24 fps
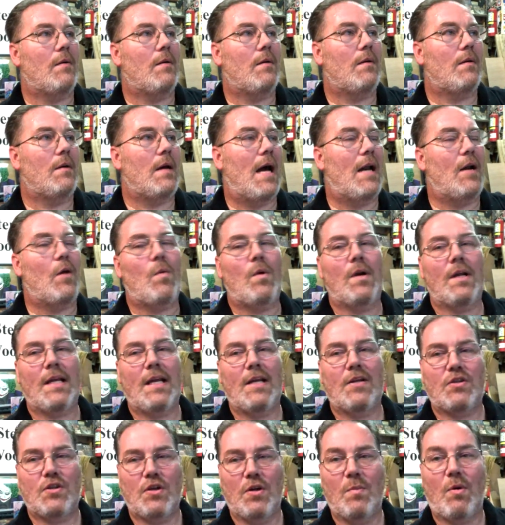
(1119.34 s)
I don't want to get
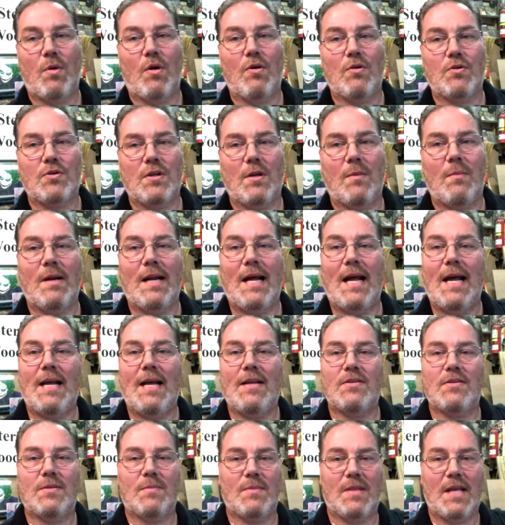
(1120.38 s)
too personal, but I had
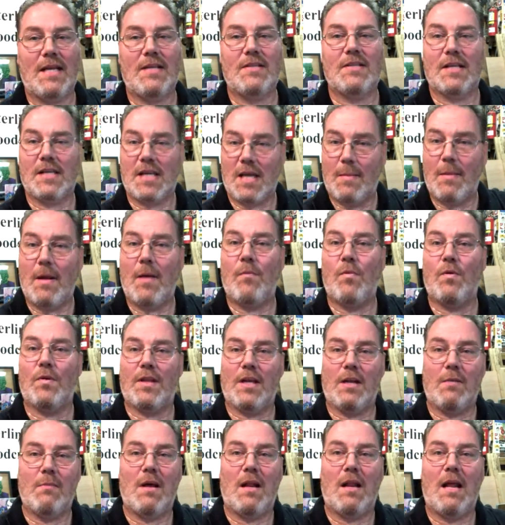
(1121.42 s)
some things that come up within
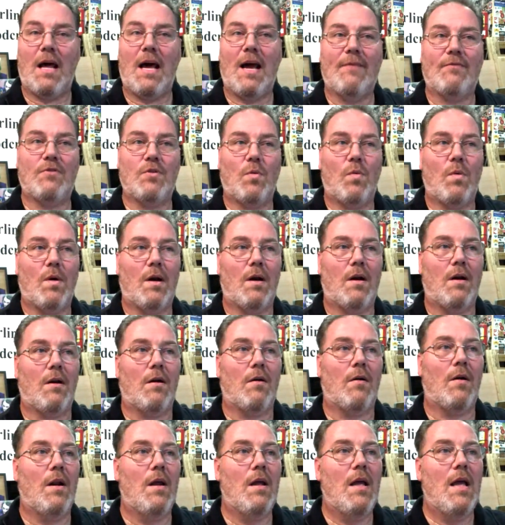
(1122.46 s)
my life to where
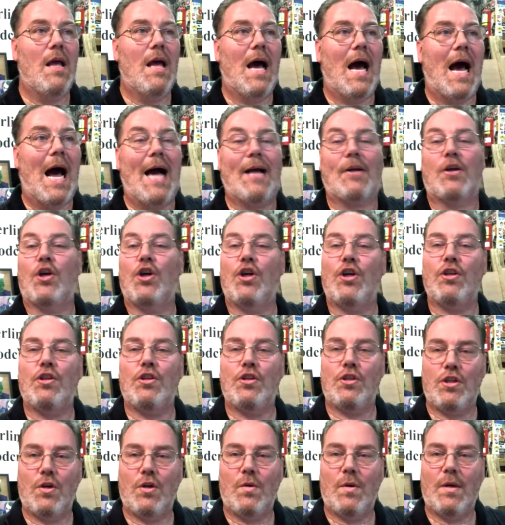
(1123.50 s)
I couldn't
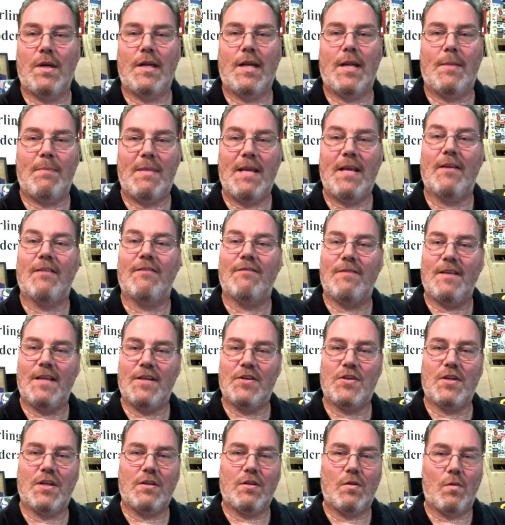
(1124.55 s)
do it and be
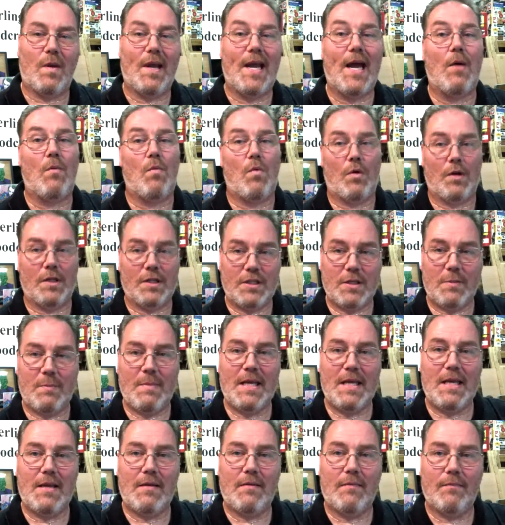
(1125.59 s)
efficient the way I wanted to
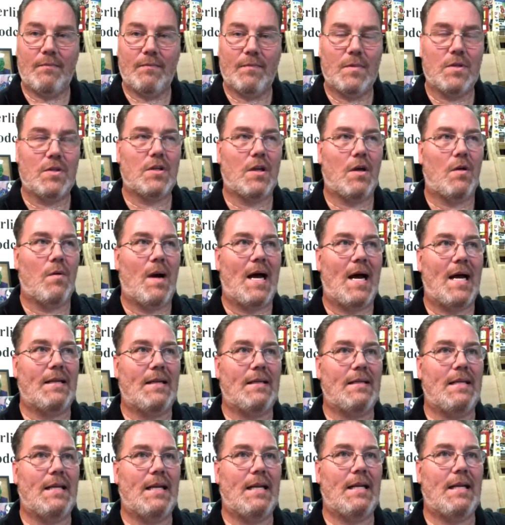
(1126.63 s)
be. So I
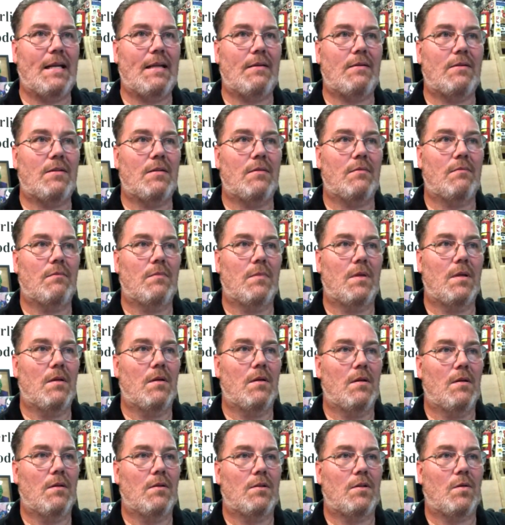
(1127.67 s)
did it
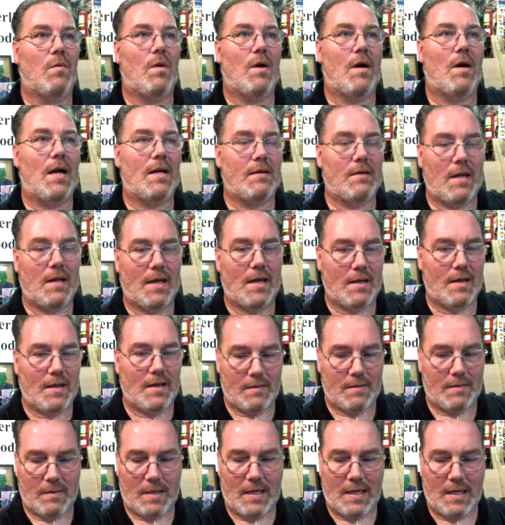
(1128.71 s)
to where I
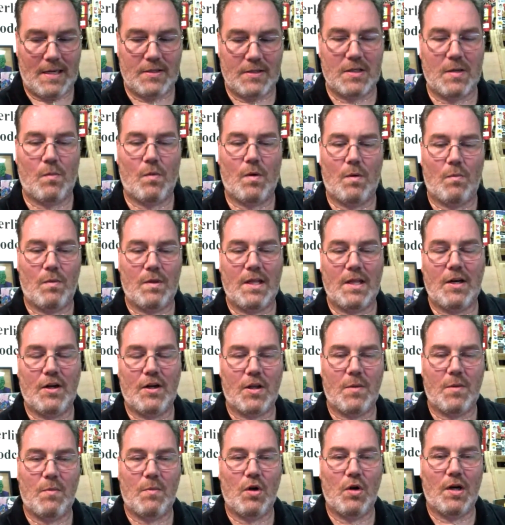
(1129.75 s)
let someone within the
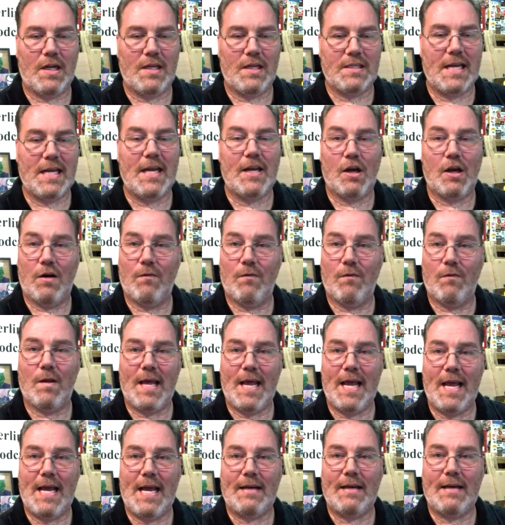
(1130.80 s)
community take over
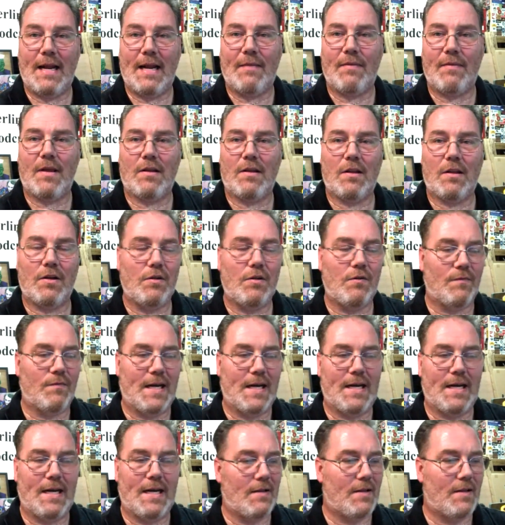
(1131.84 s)
that. And I think they'll do fine.
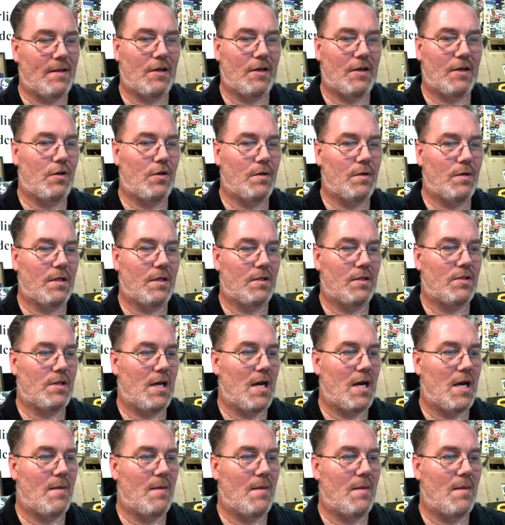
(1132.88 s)
I think they'll do a good job.